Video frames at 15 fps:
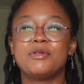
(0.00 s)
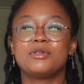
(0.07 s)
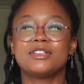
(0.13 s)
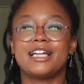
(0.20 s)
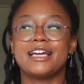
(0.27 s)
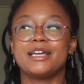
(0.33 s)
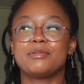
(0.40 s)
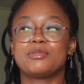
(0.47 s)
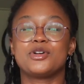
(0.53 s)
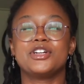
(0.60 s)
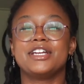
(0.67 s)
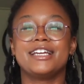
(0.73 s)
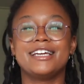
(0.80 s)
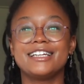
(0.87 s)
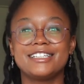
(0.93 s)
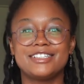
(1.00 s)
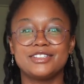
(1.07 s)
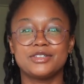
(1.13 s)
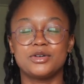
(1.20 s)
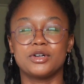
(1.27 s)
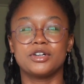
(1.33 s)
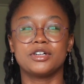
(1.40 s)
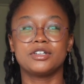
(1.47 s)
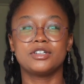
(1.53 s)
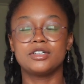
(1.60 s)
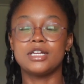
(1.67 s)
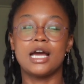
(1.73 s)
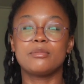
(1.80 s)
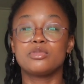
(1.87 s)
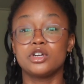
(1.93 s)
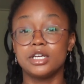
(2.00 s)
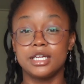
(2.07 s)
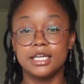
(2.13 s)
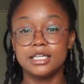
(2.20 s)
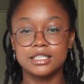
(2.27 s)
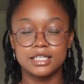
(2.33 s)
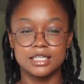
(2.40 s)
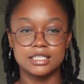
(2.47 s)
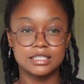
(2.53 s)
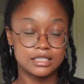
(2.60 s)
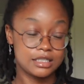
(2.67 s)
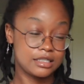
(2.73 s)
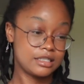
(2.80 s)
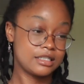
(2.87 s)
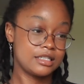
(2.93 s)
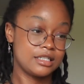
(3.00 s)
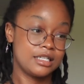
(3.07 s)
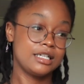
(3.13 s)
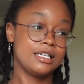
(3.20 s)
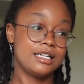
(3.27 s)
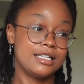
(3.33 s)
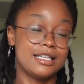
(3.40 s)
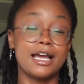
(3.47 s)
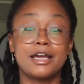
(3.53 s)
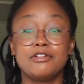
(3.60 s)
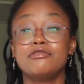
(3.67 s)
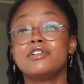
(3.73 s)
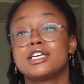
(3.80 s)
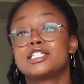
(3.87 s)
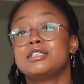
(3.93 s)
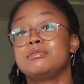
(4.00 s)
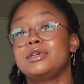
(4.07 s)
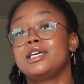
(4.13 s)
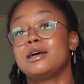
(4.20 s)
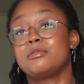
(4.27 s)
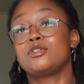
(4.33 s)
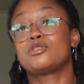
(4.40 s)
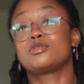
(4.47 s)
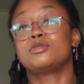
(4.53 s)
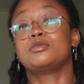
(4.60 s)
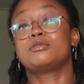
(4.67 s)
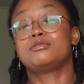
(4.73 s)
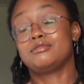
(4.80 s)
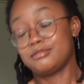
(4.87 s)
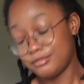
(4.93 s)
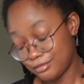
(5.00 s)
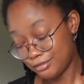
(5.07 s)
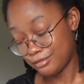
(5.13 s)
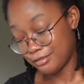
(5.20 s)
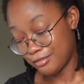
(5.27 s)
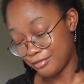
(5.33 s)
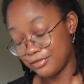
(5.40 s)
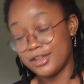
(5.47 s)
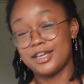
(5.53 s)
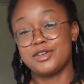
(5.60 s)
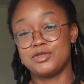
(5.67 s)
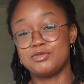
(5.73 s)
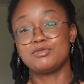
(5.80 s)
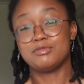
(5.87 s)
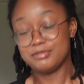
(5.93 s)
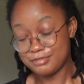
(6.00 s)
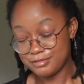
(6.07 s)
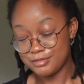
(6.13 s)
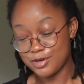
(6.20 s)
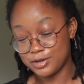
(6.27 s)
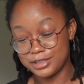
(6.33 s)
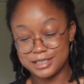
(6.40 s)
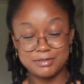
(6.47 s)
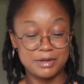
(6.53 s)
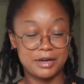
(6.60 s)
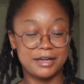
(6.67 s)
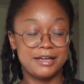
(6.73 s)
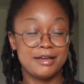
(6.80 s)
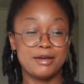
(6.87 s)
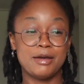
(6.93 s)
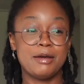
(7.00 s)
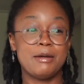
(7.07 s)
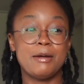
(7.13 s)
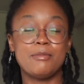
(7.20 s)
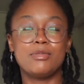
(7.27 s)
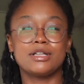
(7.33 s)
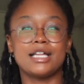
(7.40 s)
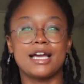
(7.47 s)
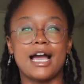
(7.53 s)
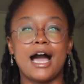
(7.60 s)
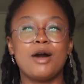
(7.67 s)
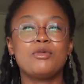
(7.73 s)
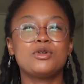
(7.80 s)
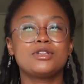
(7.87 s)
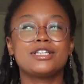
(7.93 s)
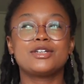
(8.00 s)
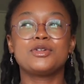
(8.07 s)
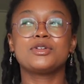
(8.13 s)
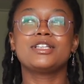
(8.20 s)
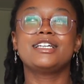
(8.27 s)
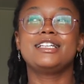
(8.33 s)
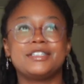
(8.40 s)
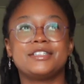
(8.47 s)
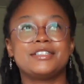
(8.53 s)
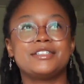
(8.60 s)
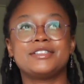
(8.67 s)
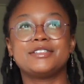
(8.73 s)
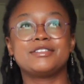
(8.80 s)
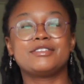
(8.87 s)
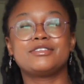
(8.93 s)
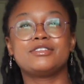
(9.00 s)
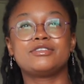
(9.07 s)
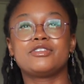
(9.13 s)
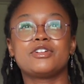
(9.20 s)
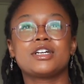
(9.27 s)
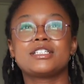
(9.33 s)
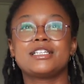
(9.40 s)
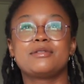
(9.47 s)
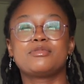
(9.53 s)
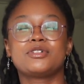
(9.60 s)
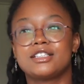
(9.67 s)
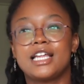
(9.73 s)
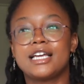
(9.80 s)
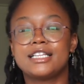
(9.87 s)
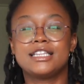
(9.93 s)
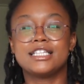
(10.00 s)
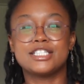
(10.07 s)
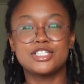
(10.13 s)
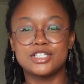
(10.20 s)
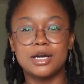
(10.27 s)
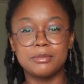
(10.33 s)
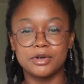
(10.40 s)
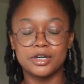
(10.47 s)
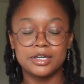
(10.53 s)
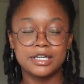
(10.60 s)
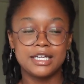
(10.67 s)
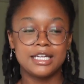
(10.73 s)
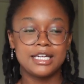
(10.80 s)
will like predict, or not predict, because that conviction be coming through. Thank you, Holy Spirit. But like, I will literally, for example, like this summer,